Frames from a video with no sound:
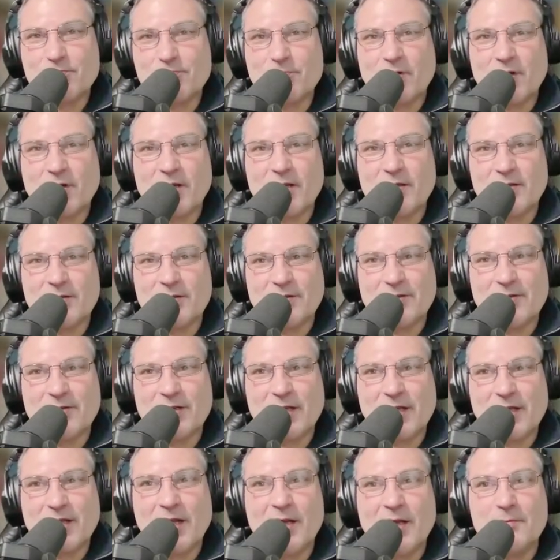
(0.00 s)
Brilliant.
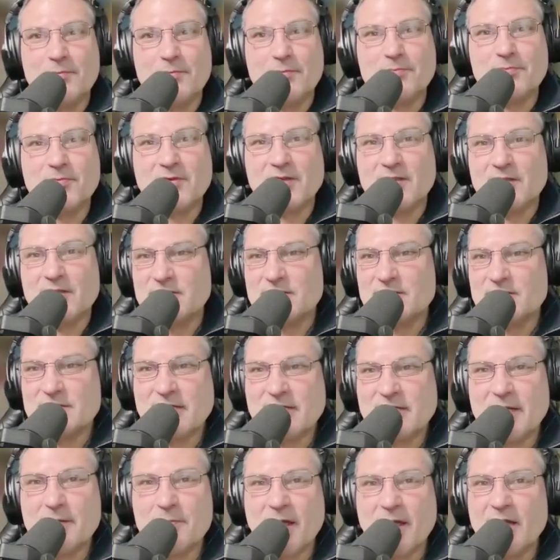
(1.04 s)
Tim,
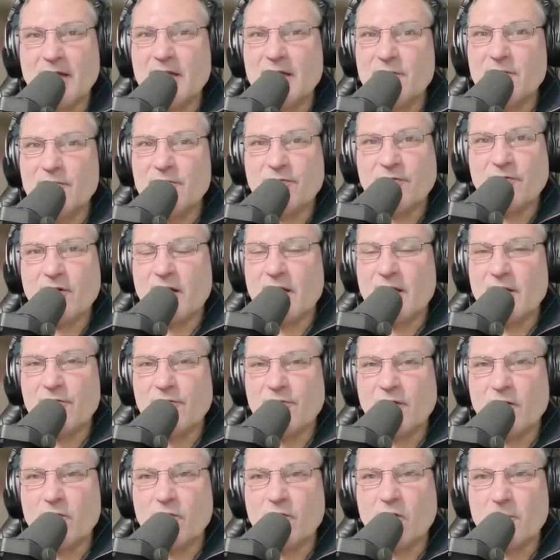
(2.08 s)
any
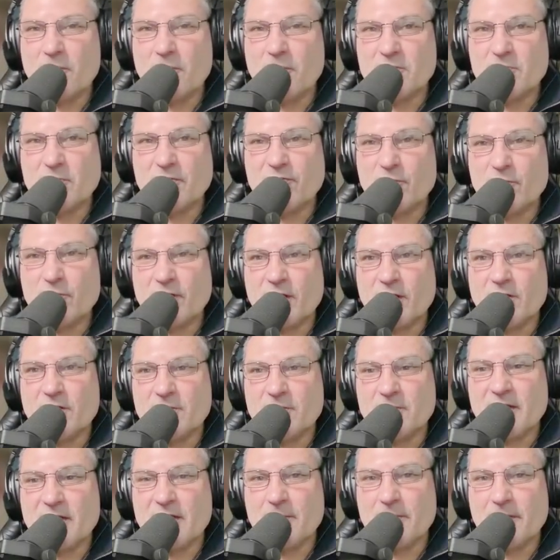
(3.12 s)
final comments before we go to
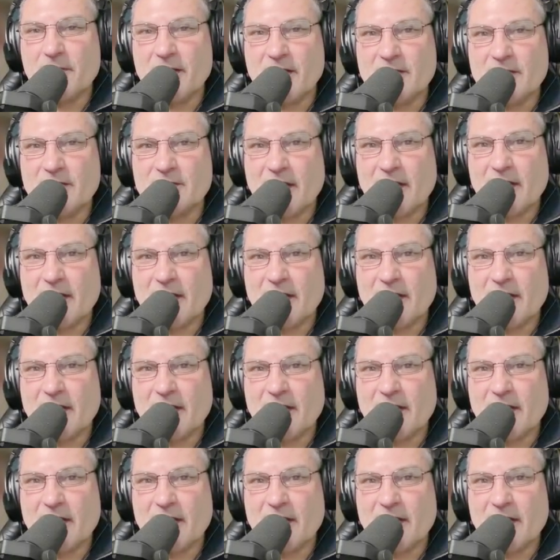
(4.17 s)
media picks?